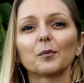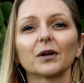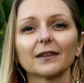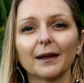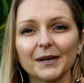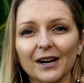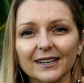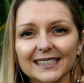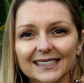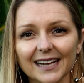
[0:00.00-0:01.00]

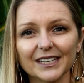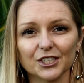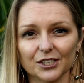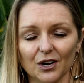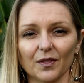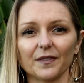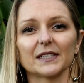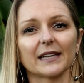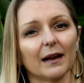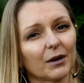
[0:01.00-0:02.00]
Preliminary studies show that
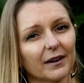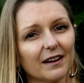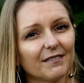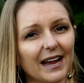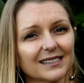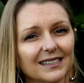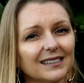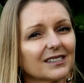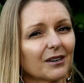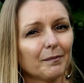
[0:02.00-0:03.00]
these mRNA
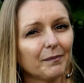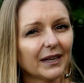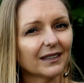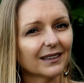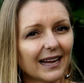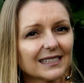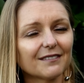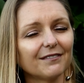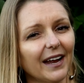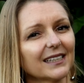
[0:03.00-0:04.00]
vaccines are a bit less
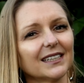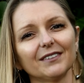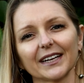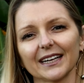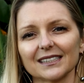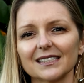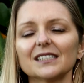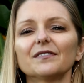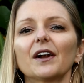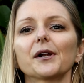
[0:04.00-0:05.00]
effective against
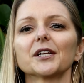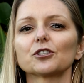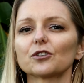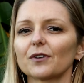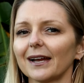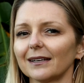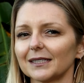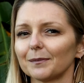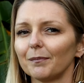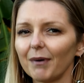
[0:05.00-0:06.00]
these variant
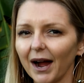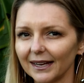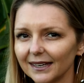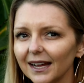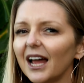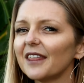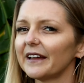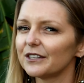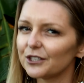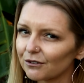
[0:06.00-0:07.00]
strains, but
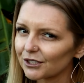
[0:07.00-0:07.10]
they do